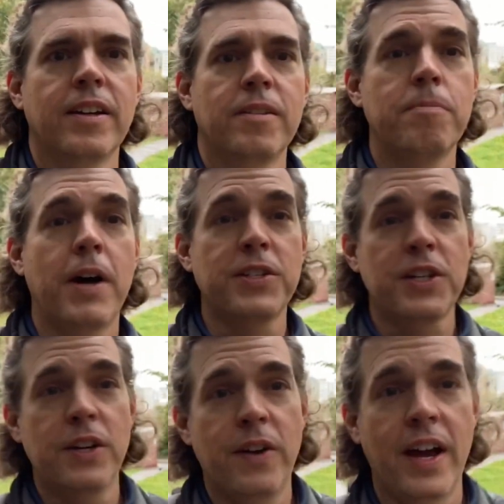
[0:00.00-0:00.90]

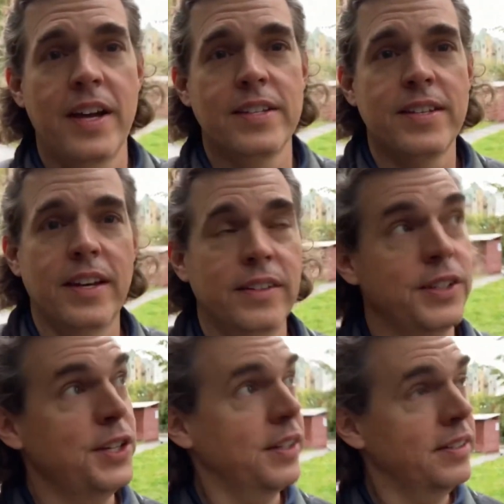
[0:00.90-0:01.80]
Moscow has, well,
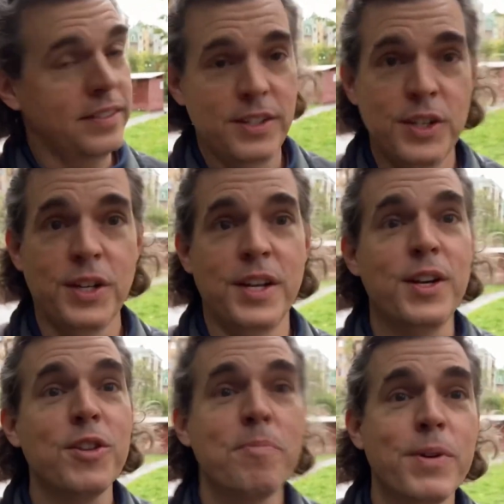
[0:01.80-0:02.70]
you can
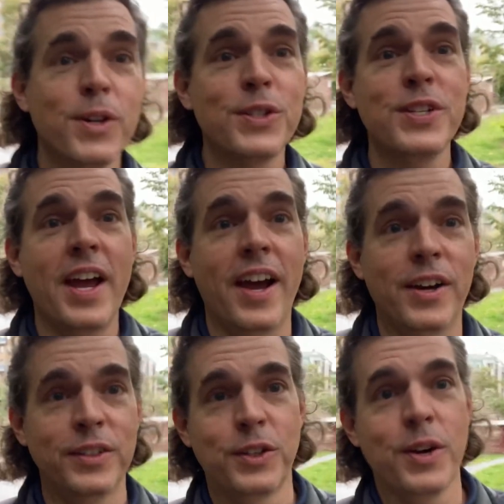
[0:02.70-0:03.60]
hear the birds now,
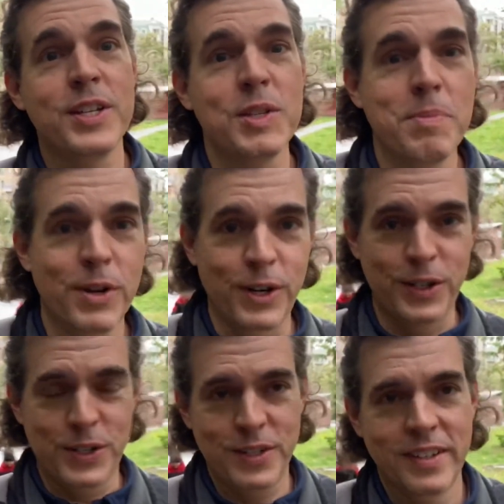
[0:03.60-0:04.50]
crazy
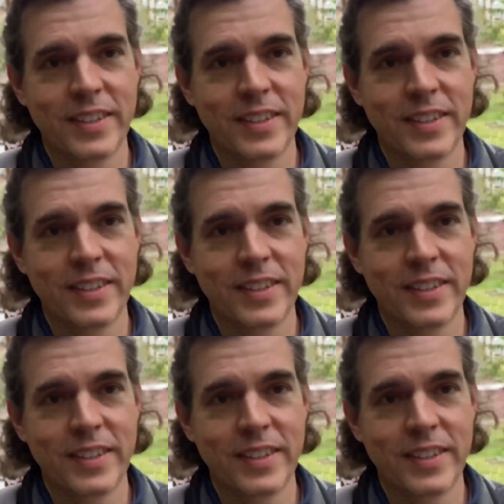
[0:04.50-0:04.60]
birds.